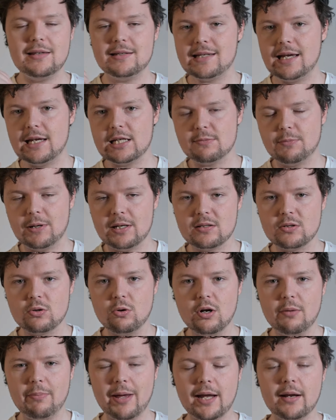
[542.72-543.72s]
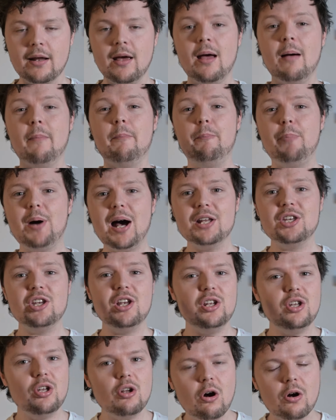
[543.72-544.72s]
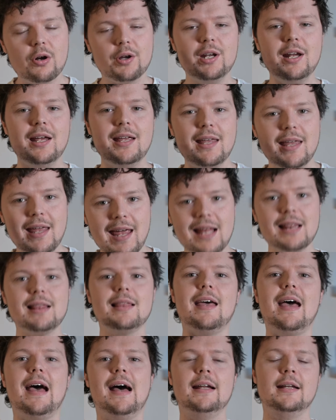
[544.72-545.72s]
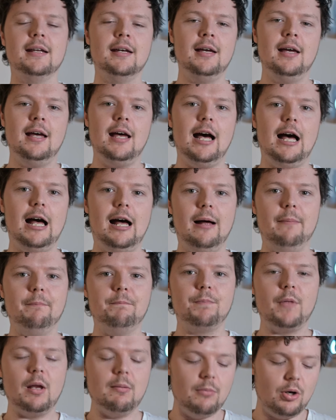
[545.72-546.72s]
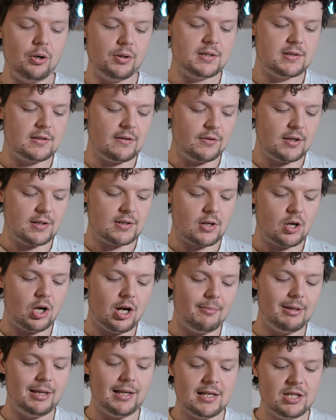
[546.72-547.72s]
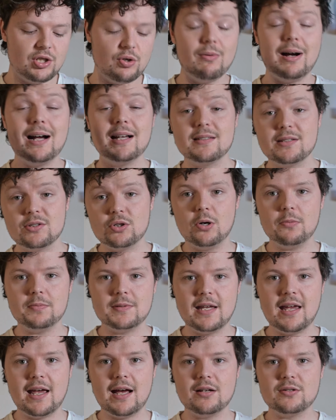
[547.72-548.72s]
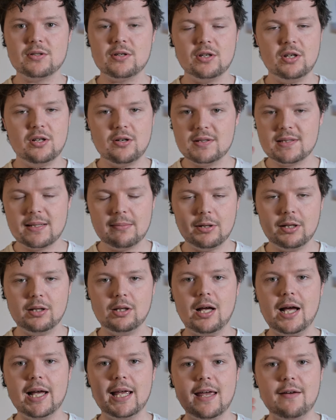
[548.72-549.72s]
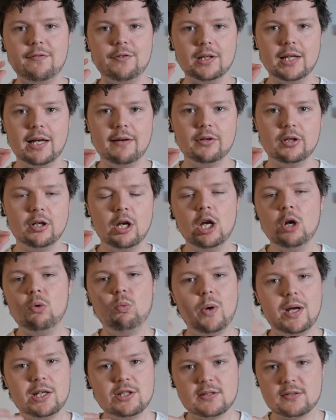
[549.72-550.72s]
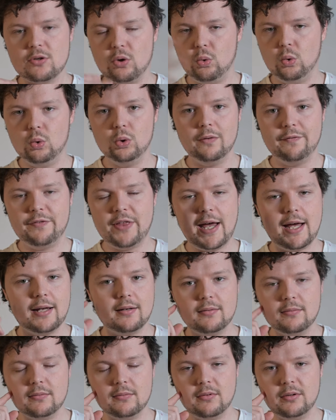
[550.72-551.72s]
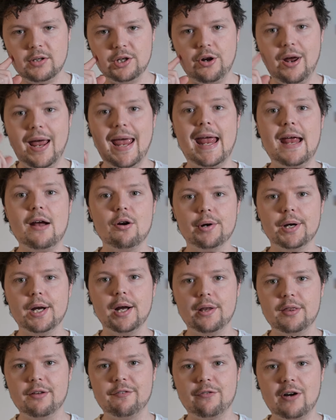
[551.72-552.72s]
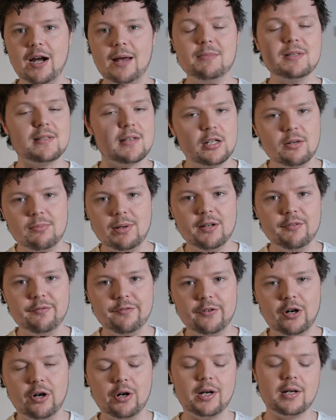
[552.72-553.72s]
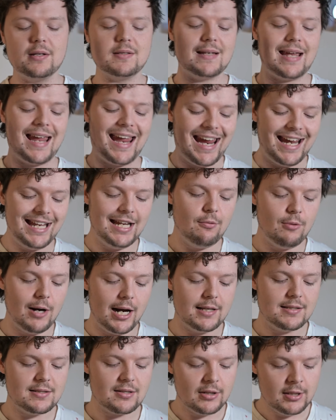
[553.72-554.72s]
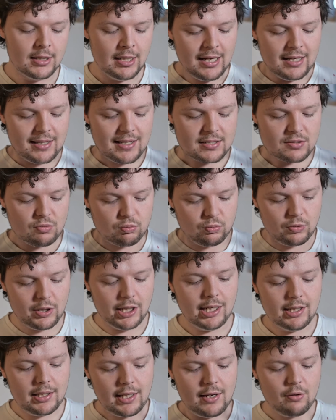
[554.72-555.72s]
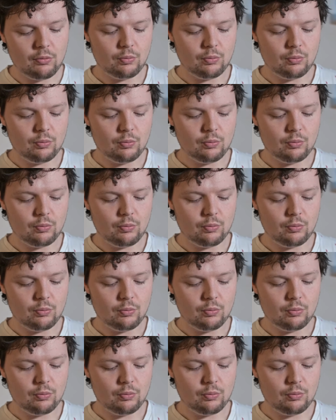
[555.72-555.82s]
the tech specs talk about, but you're not going to get that most of the time unless you are stopped down to, you know, something like f11 where just all of that, you know, area in the frame is going to be in focus anyway. So that's really,